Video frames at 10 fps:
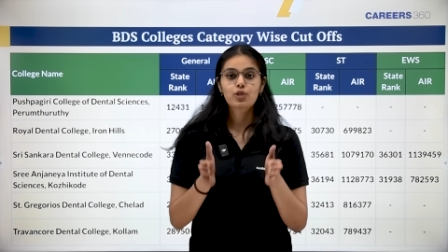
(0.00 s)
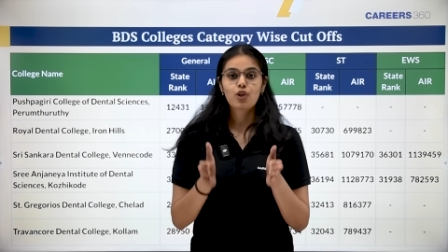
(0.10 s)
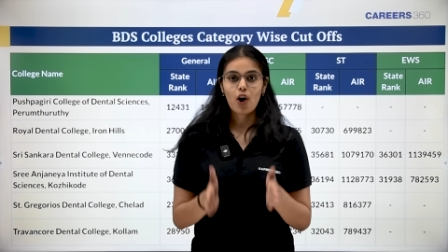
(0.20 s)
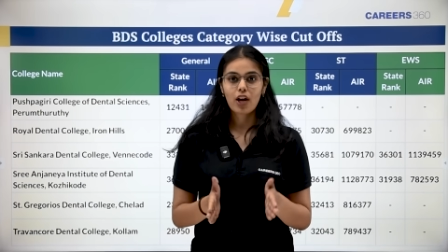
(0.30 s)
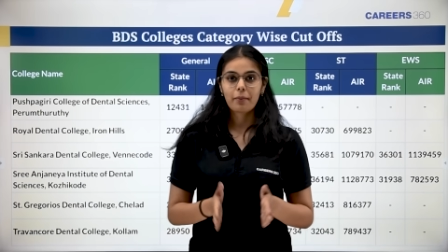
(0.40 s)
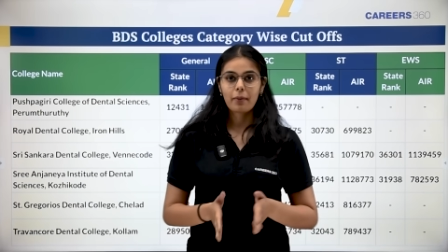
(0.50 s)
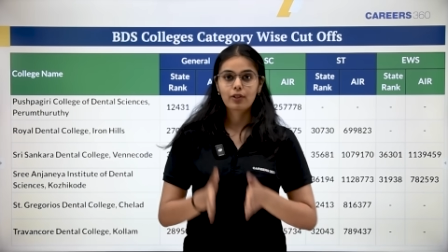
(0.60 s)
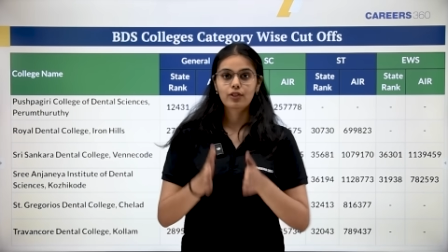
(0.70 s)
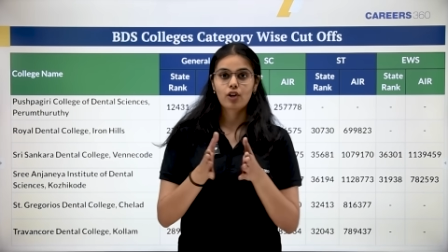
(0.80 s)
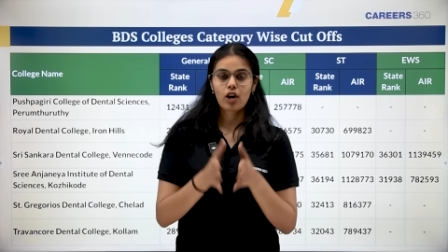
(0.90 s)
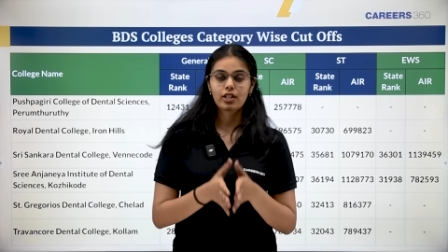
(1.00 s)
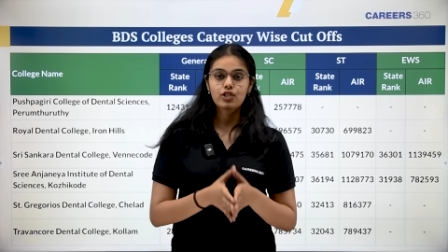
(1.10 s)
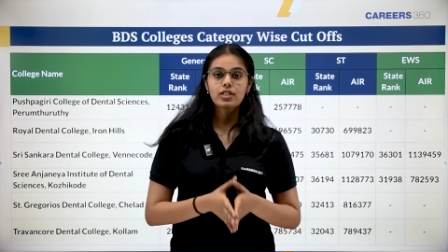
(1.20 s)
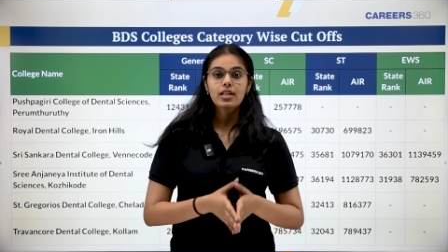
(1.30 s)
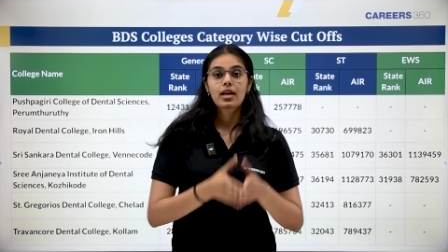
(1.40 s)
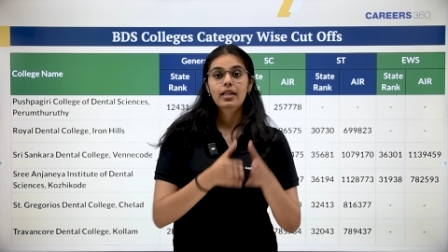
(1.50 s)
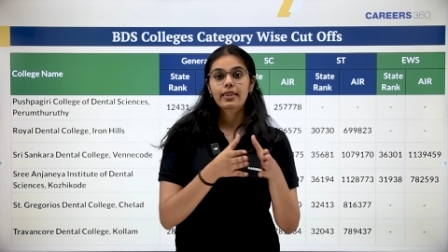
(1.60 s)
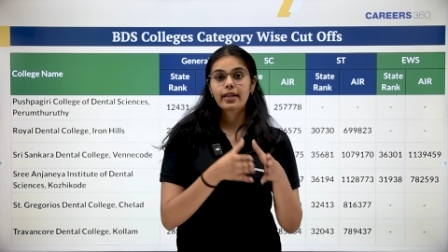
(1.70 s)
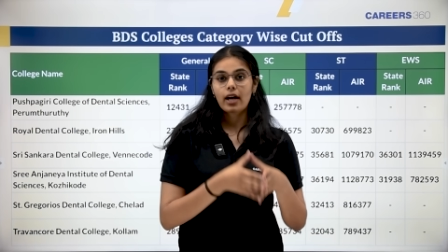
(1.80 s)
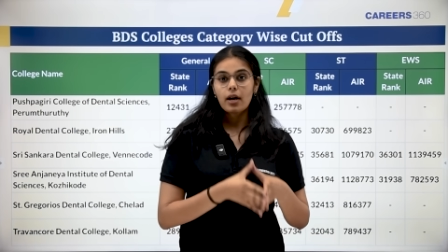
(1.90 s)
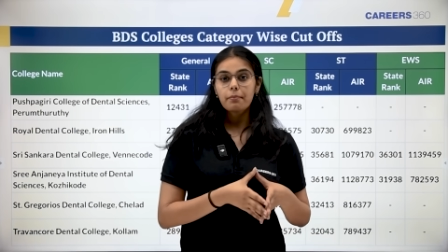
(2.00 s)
was all about the colleges that are